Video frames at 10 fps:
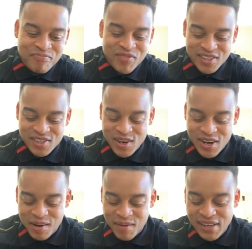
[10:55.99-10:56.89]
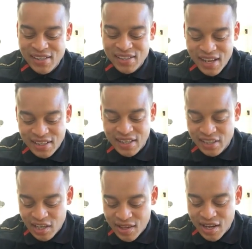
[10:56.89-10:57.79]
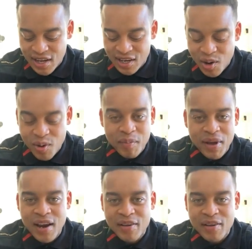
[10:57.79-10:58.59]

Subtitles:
So I just like to continue that going, man.